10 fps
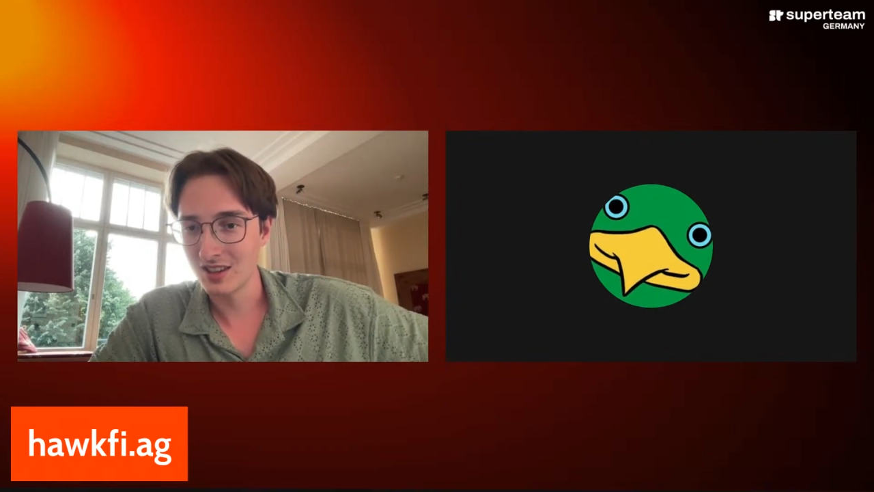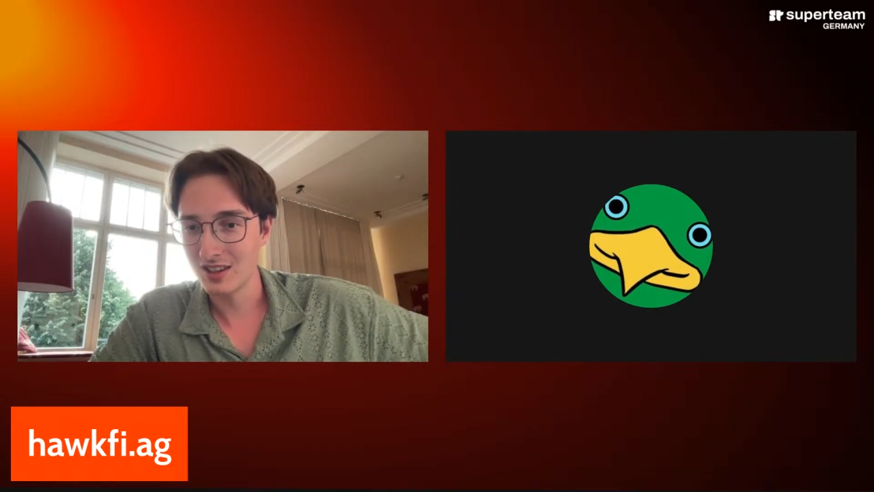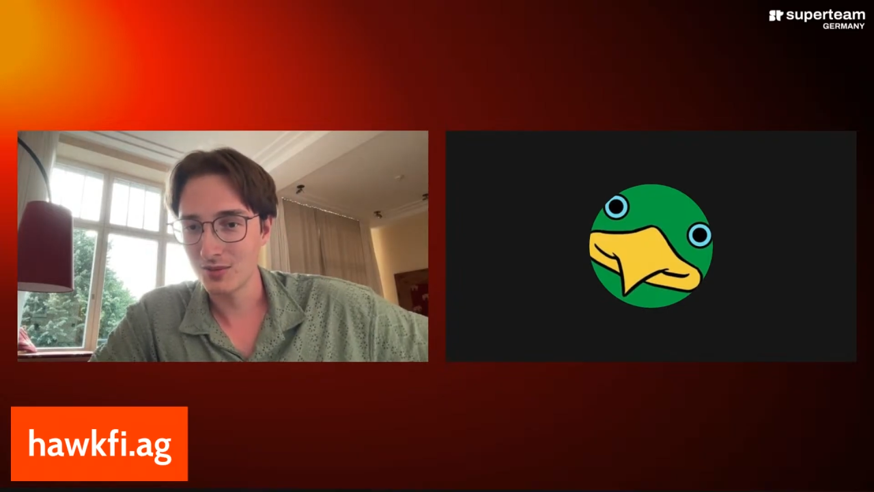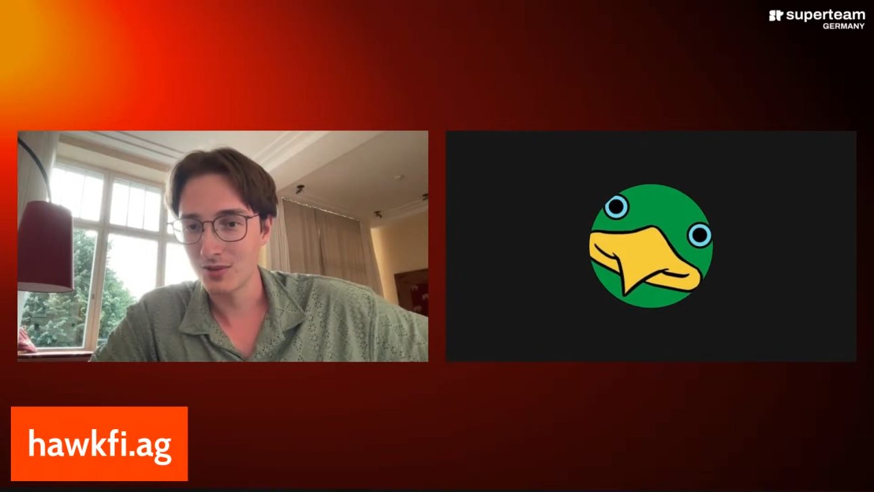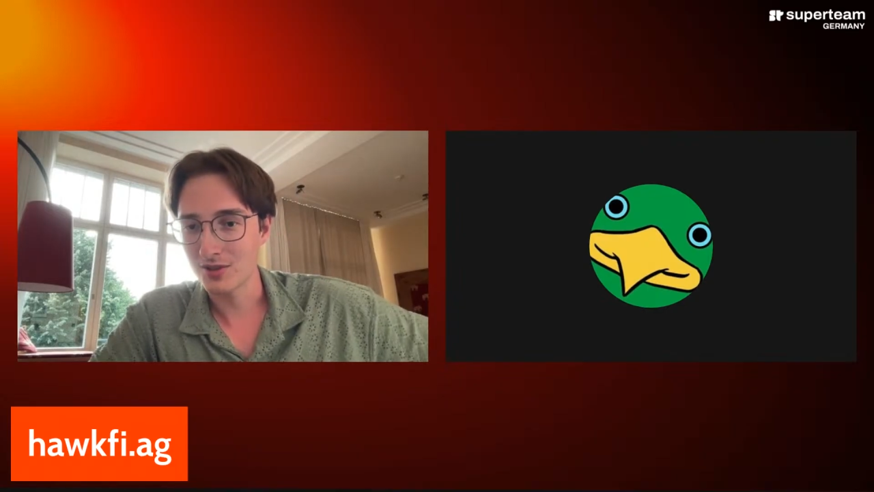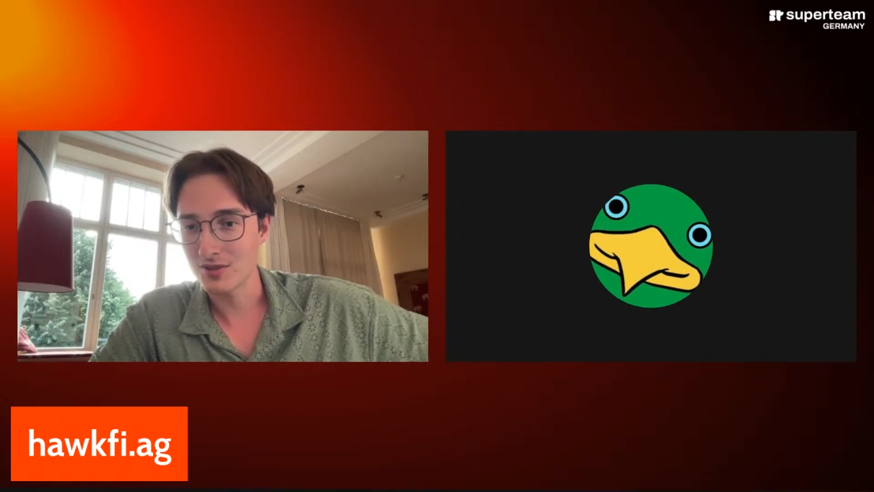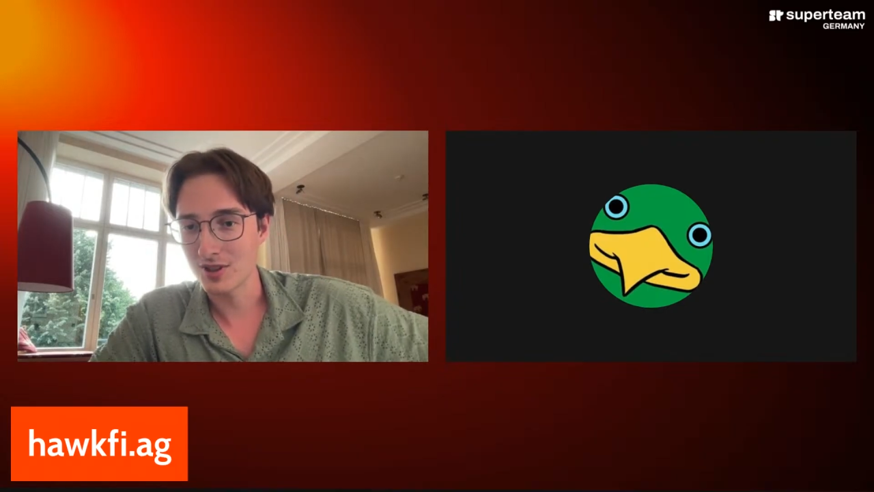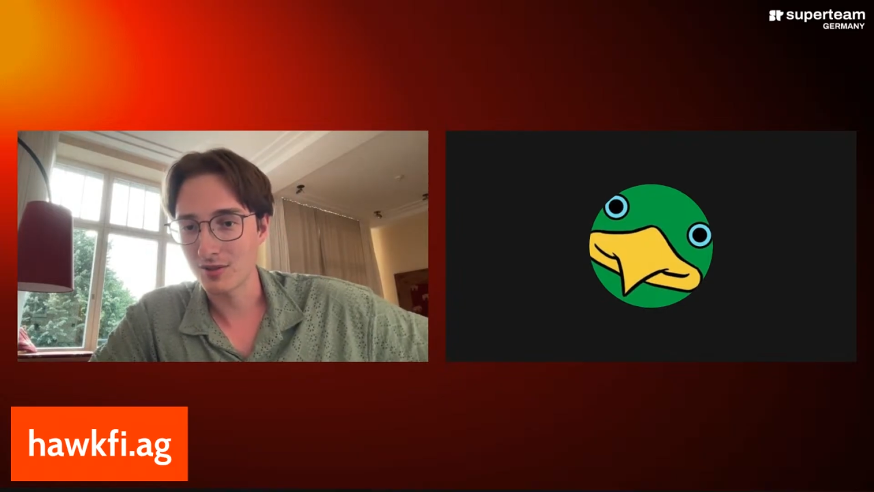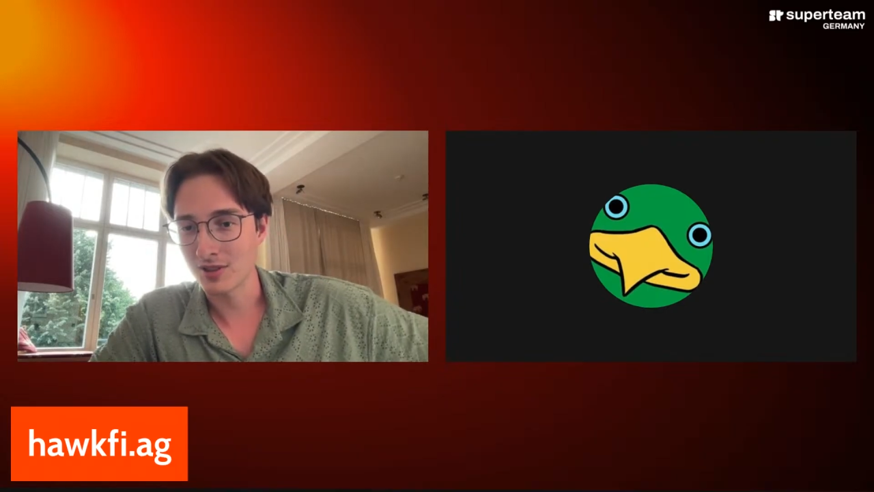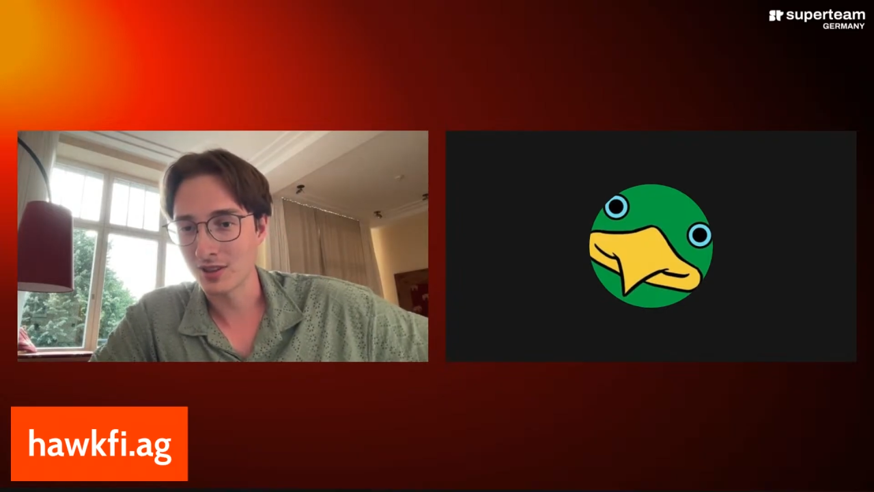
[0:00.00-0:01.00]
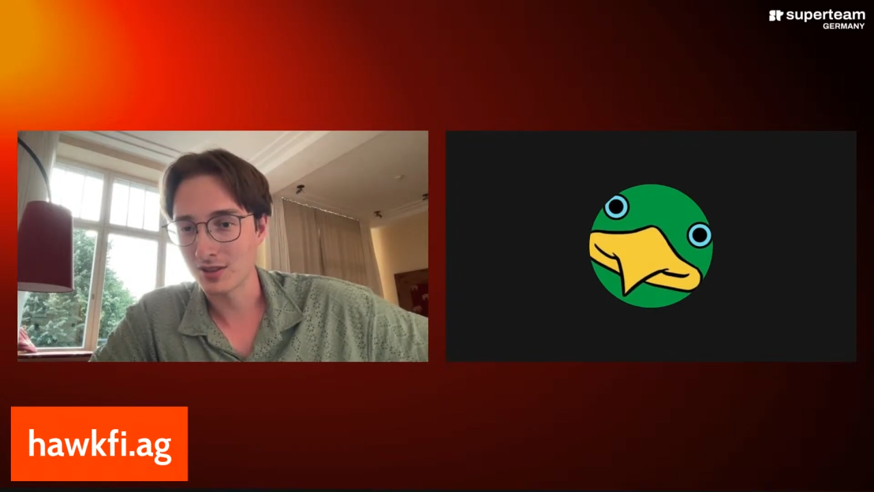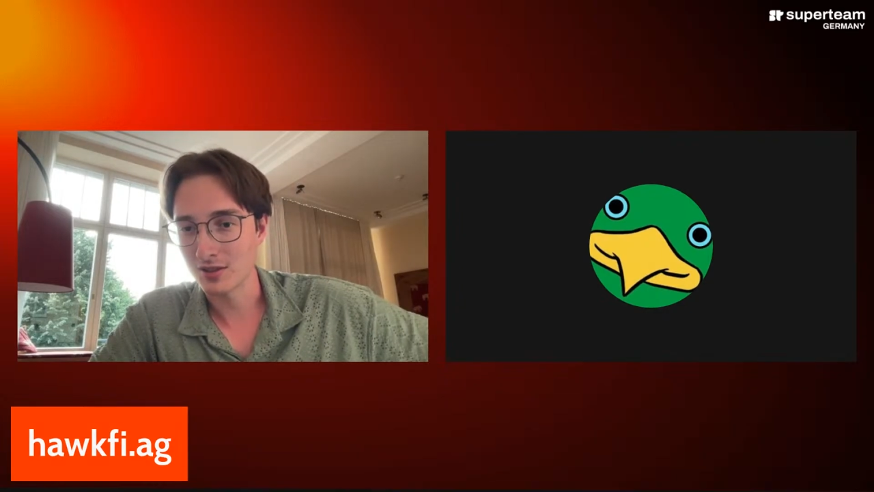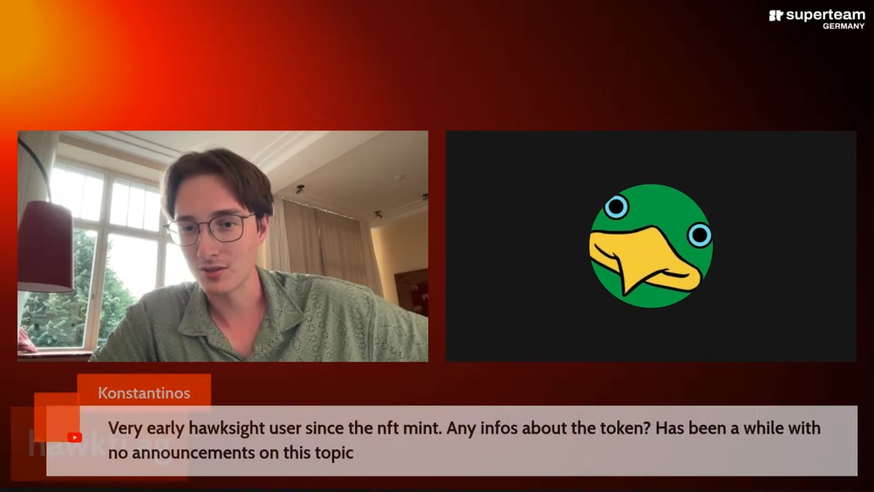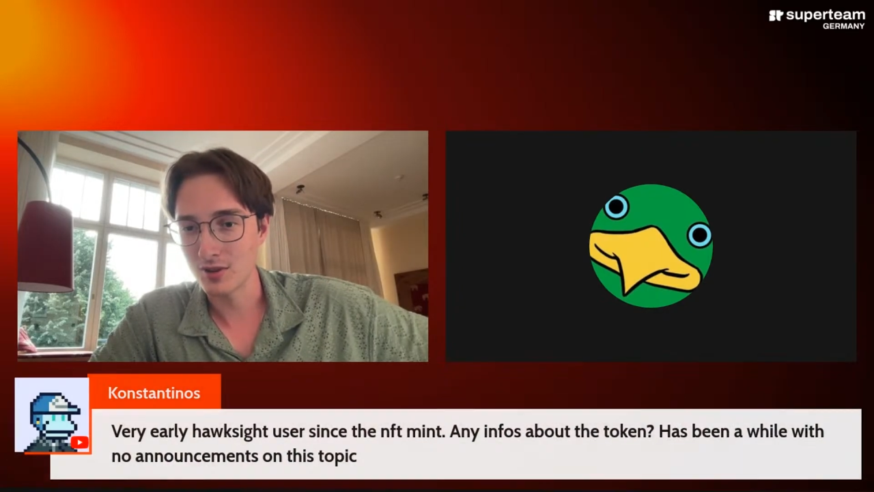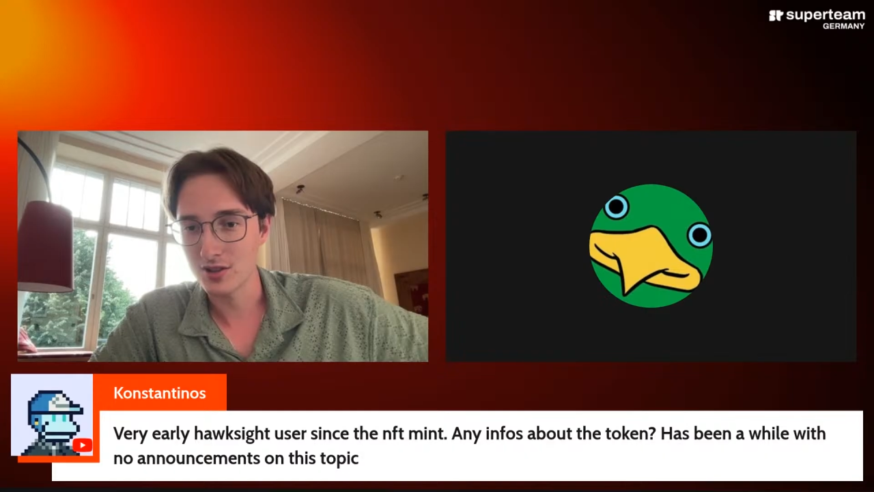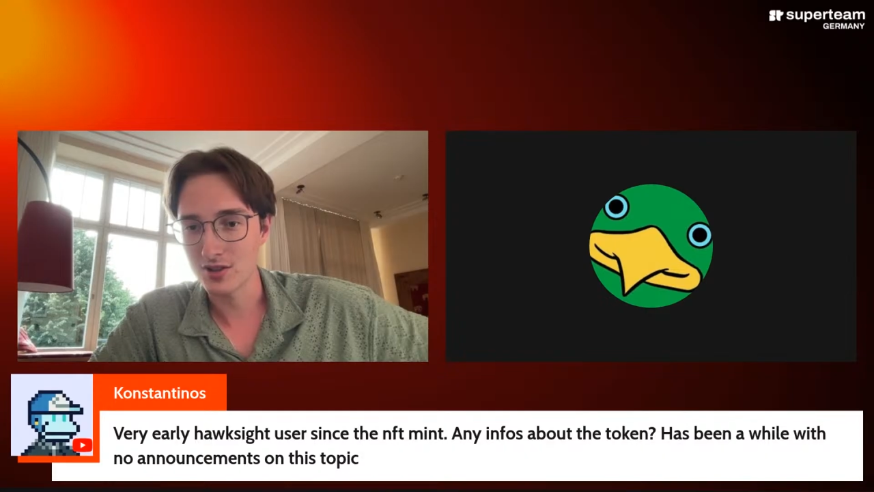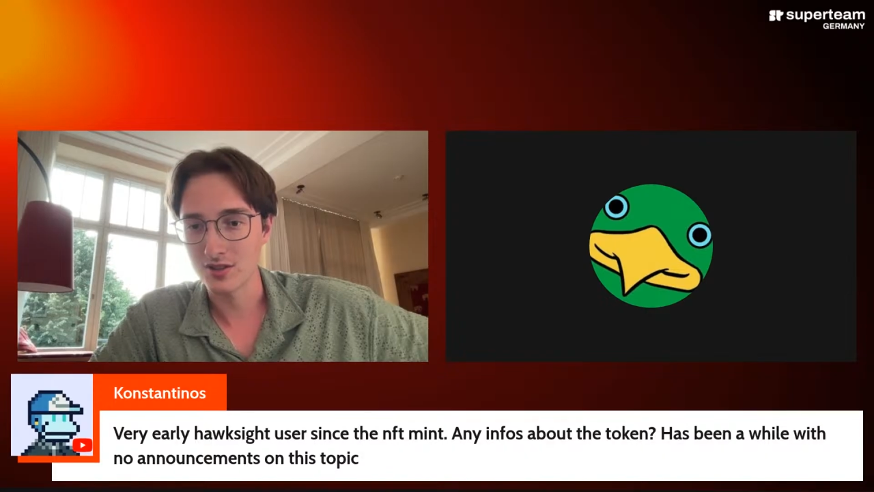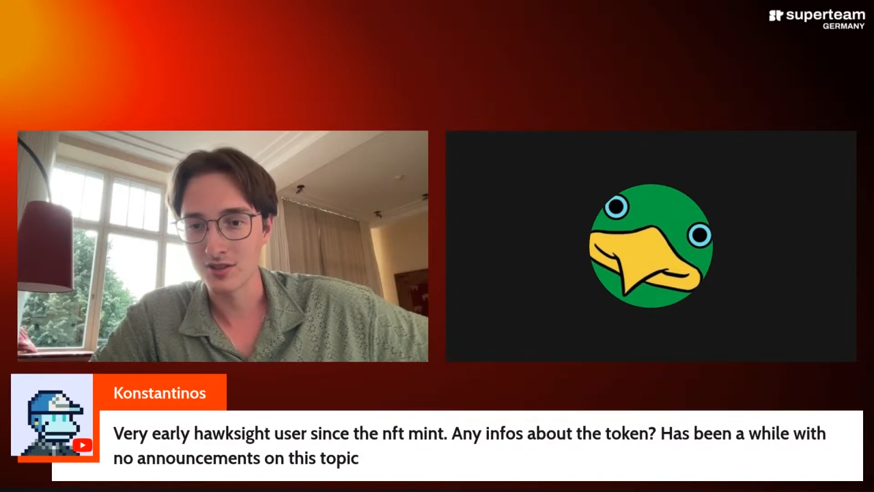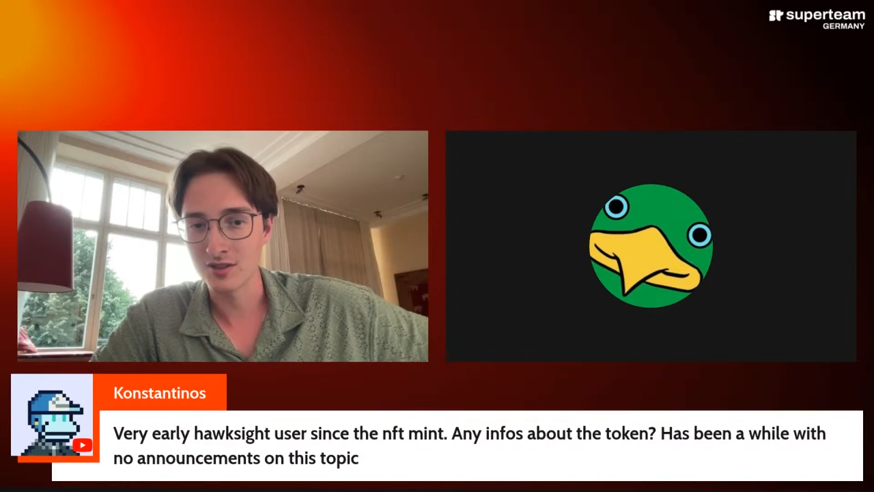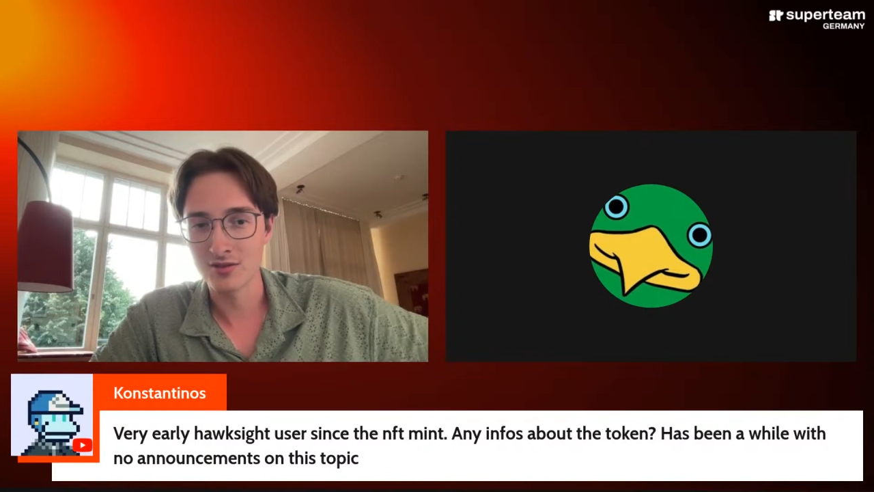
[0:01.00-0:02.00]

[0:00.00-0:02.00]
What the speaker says: yeah, we also have another question